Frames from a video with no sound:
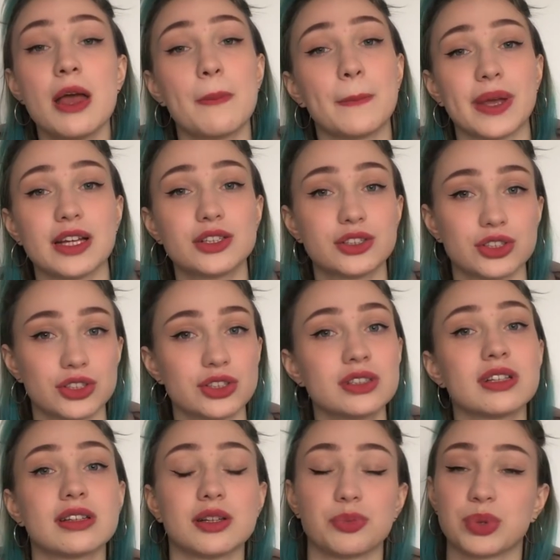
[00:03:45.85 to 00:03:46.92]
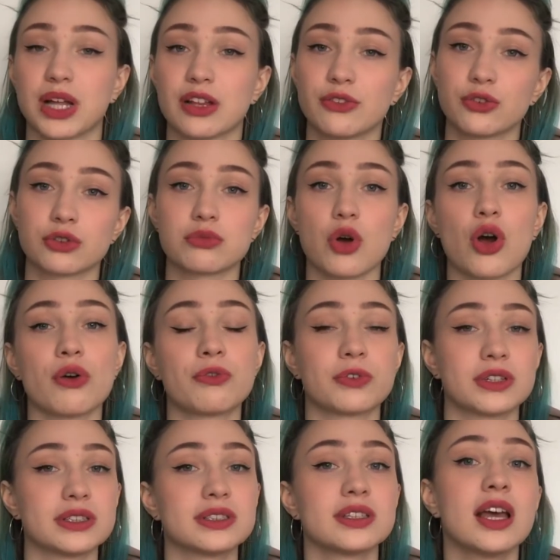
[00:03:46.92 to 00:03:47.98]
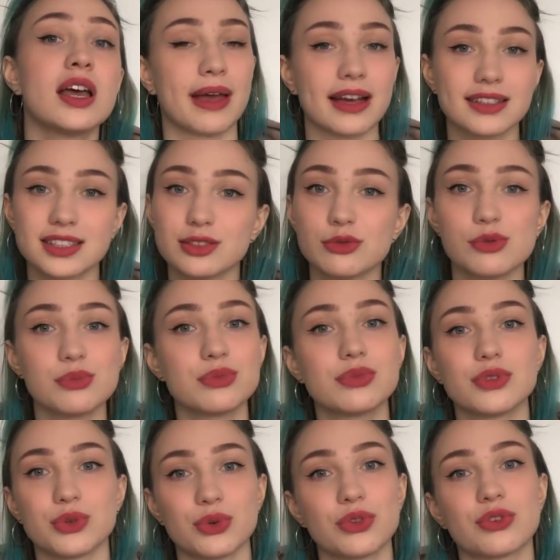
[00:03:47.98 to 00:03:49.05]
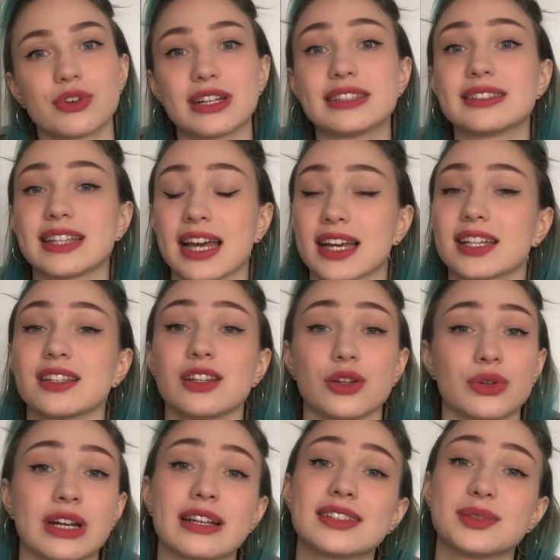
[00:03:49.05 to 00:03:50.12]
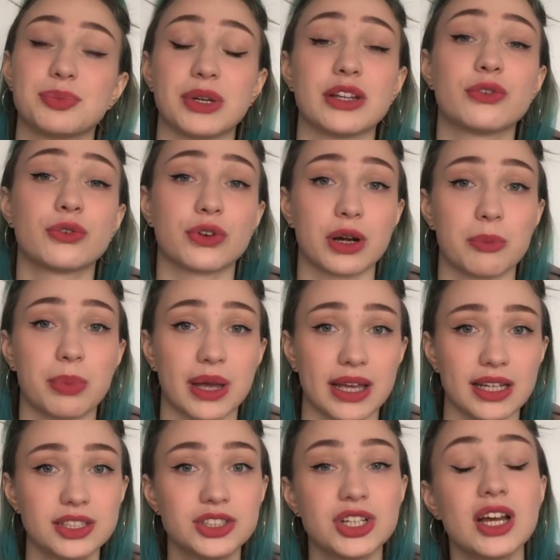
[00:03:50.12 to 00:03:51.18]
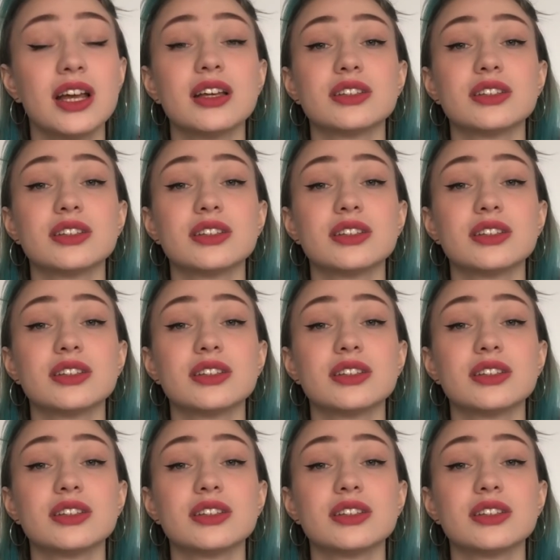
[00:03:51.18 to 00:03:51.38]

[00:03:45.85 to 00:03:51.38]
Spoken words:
Make sure that the platform offers maximum 2-3 second loading speed for a page,